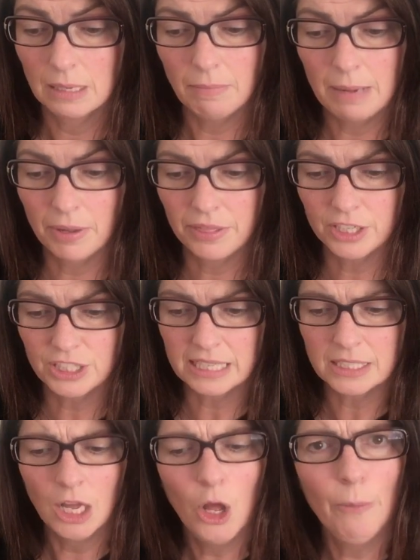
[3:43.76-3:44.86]
My mother
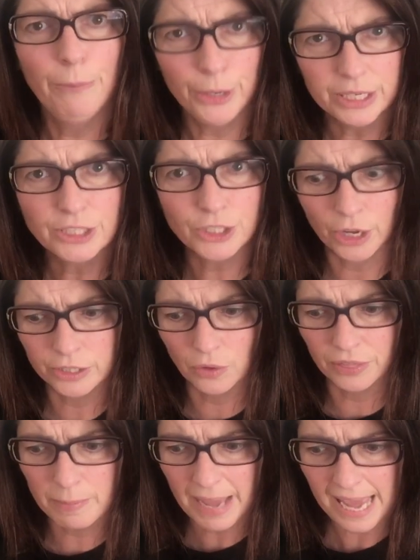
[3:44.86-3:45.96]
said, "Put it down
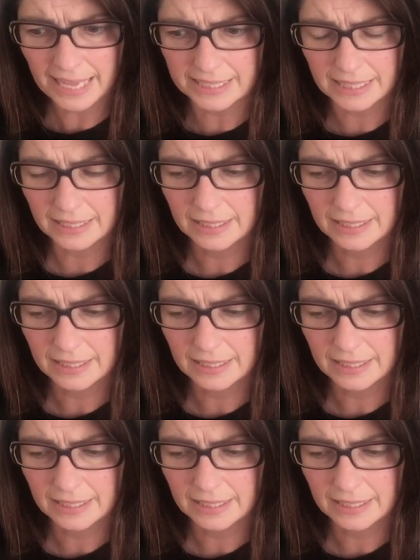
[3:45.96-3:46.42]
on the bed."